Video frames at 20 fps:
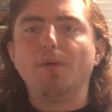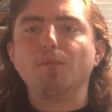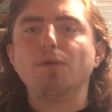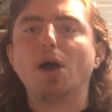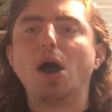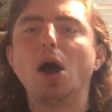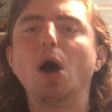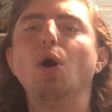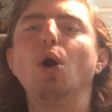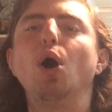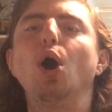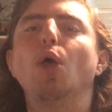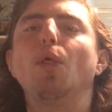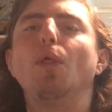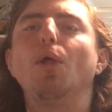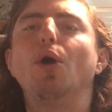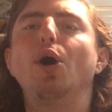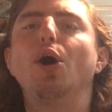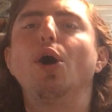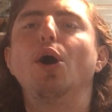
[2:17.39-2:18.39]
Well,
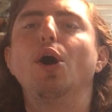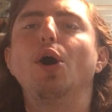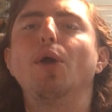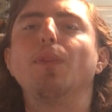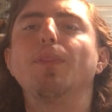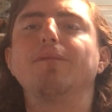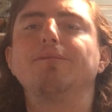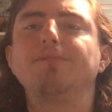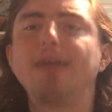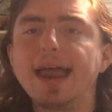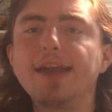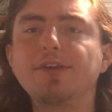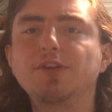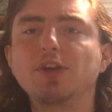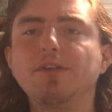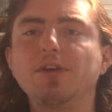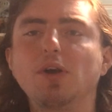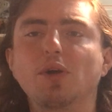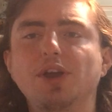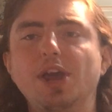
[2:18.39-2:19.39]
the fan
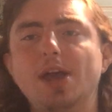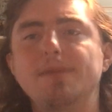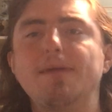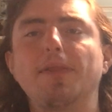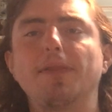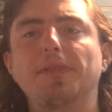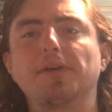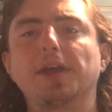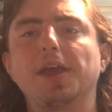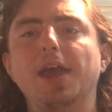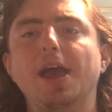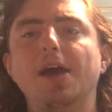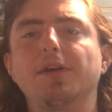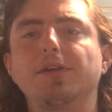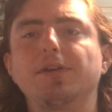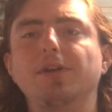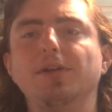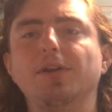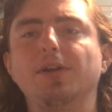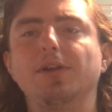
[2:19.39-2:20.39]
theory don't care about the
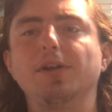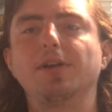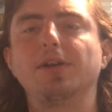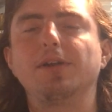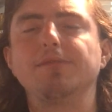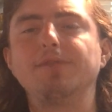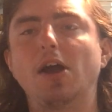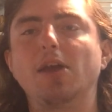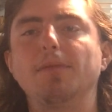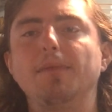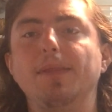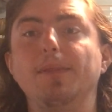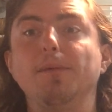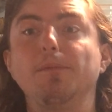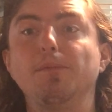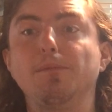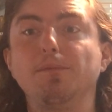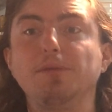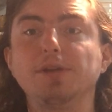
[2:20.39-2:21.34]
character development.